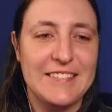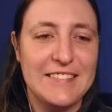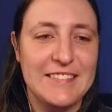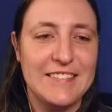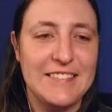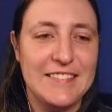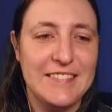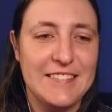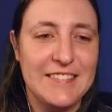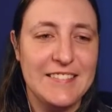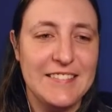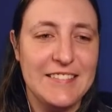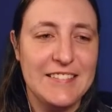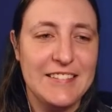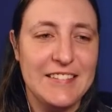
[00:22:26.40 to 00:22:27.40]

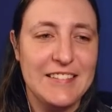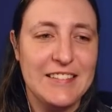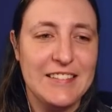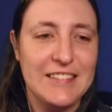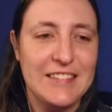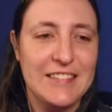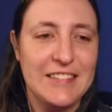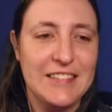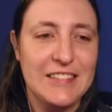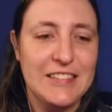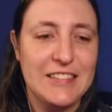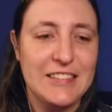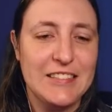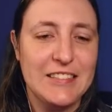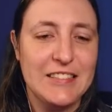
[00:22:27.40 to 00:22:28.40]

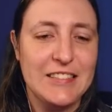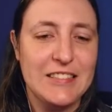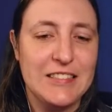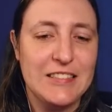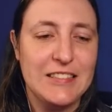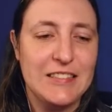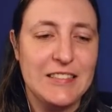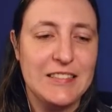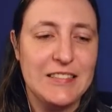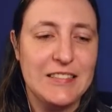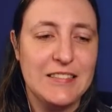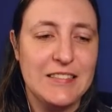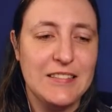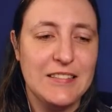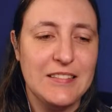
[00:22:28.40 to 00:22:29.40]

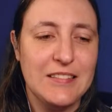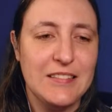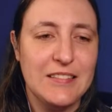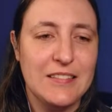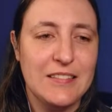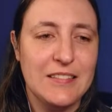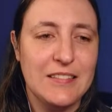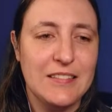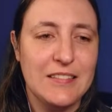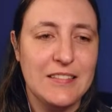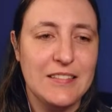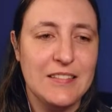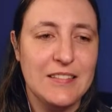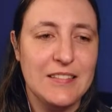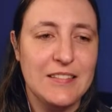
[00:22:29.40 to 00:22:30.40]

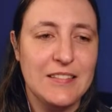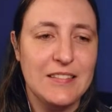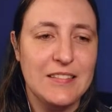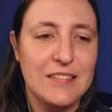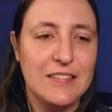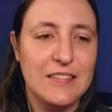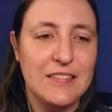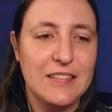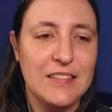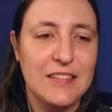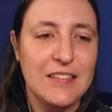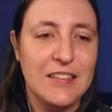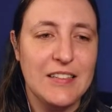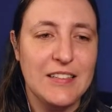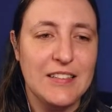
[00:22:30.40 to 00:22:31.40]

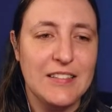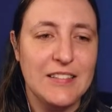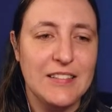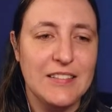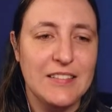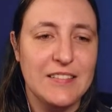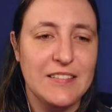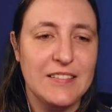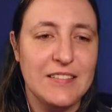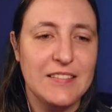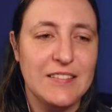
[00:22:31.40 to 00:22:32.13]
Nothing is said.